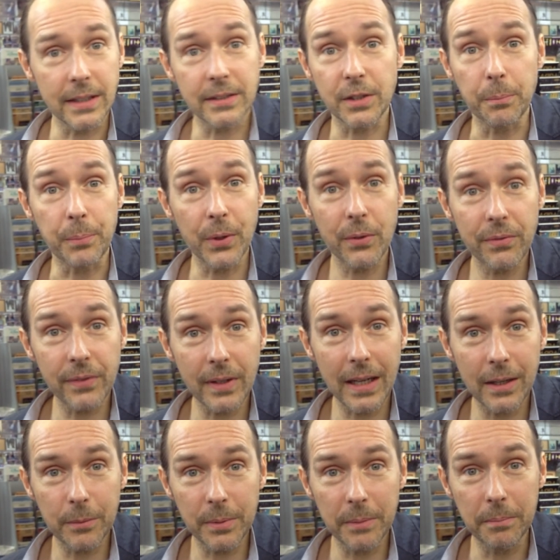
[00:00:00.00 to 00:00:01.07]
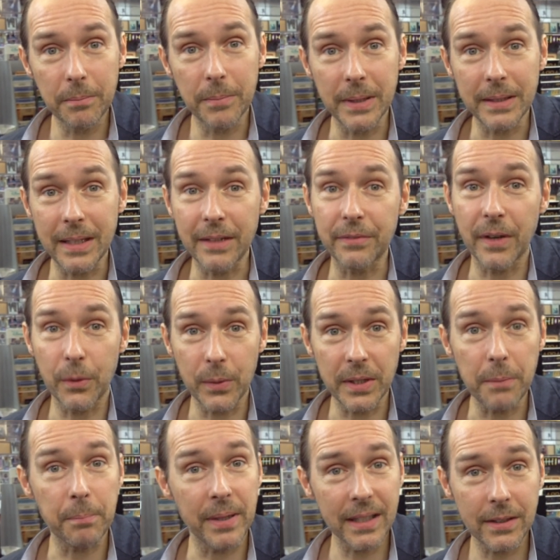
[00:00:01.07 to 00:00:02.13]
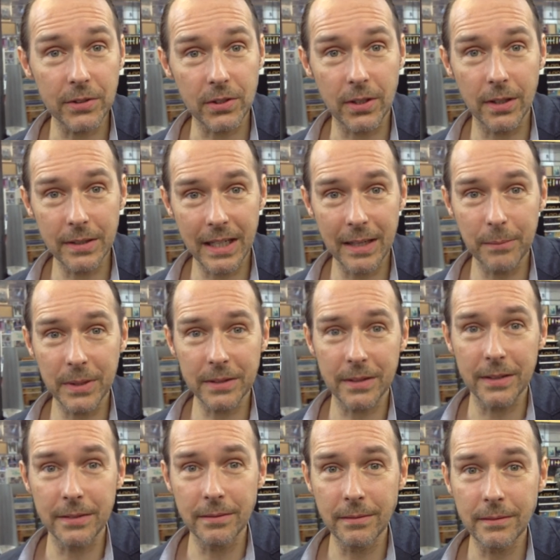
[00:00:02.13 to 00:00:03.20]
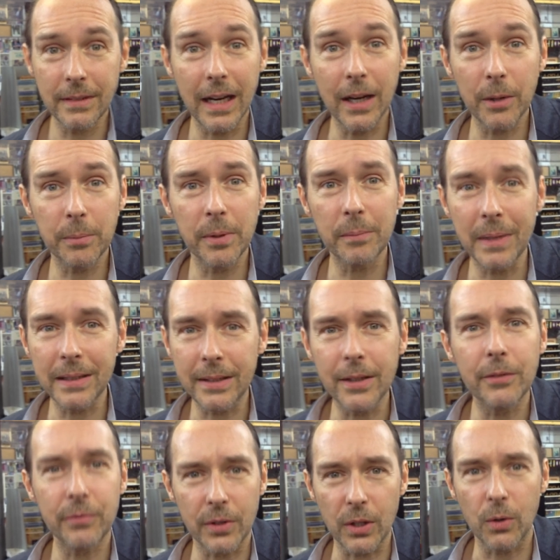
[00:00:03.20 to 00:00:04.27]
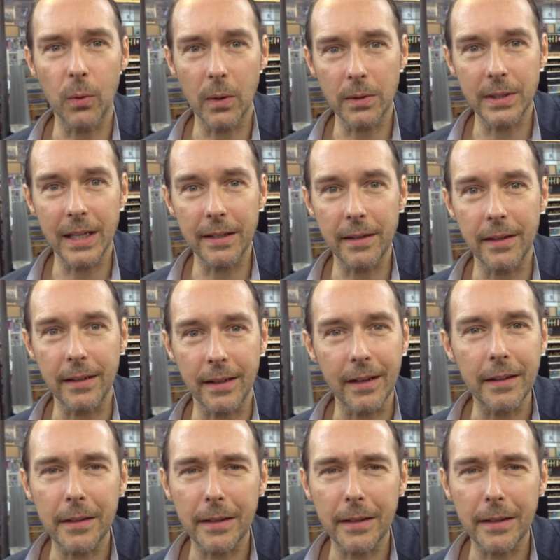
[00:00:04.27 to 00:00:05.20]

It's a beautiful album, but if I were to pick a Scott Hamilton album, I'd go for a quartet thing.